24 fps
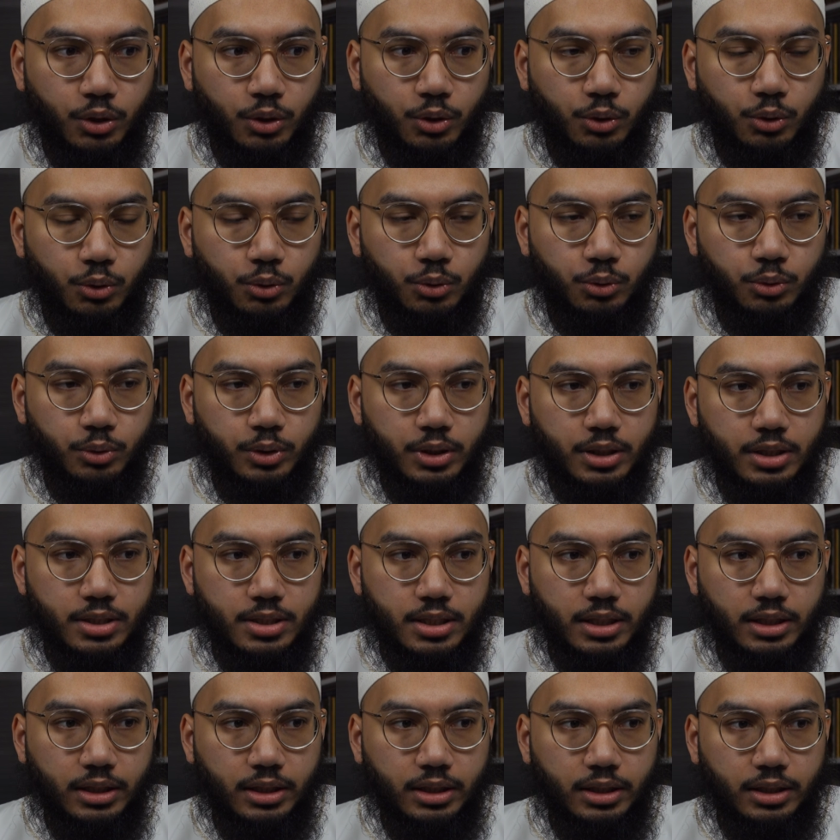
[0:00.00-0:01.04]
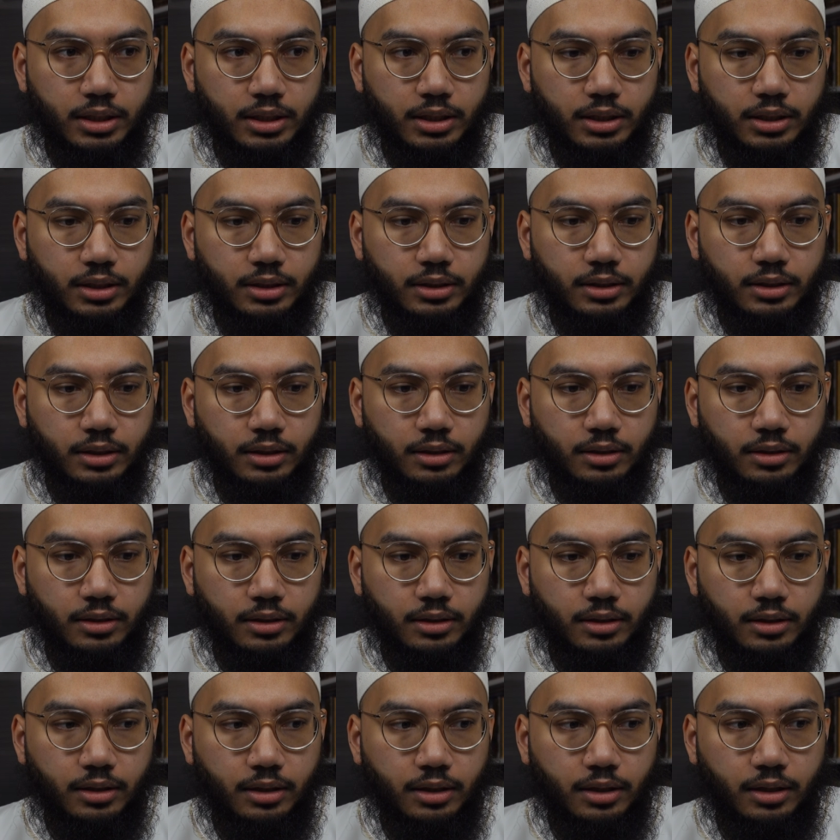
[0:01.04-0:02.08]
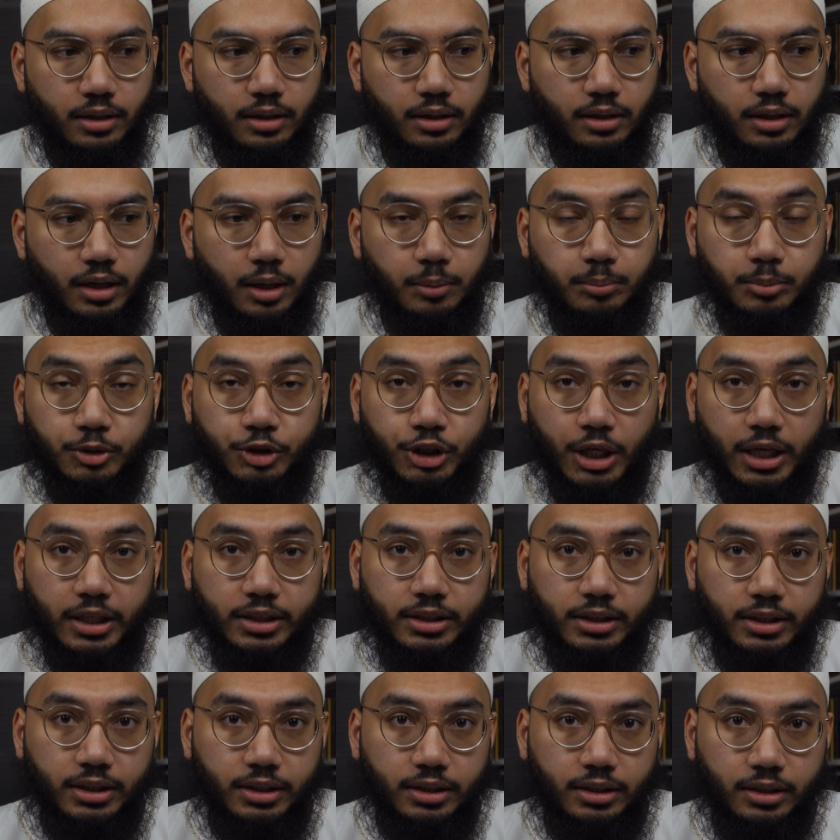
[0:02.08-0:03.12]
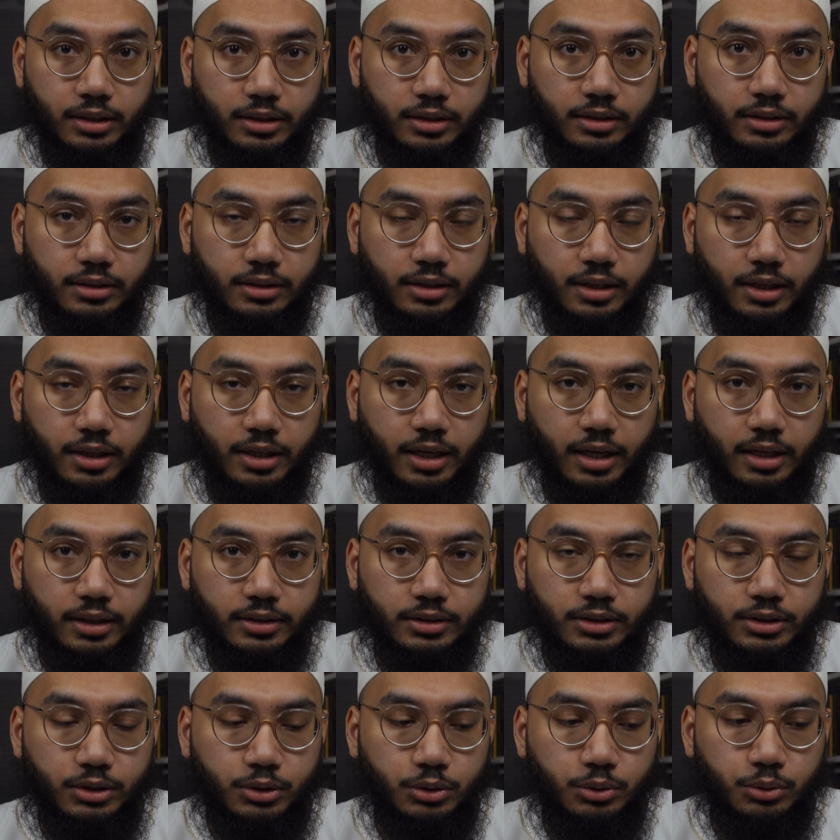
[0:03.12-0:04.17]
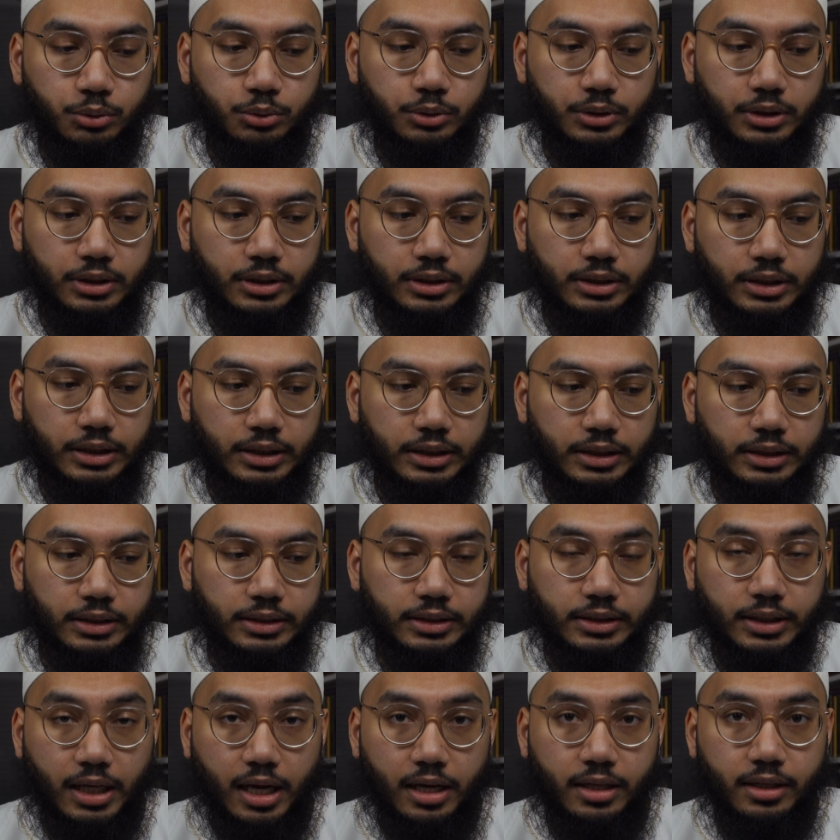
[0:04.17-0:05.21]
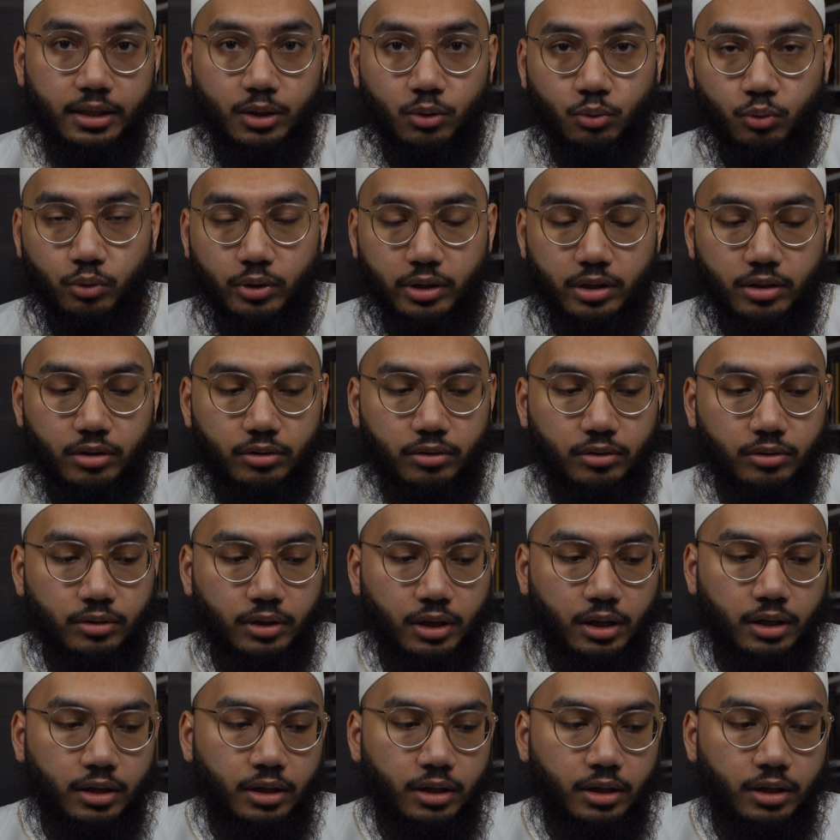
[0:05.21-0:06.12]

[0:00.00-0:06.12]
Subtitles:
Who is he objecting against? Who is he siding with?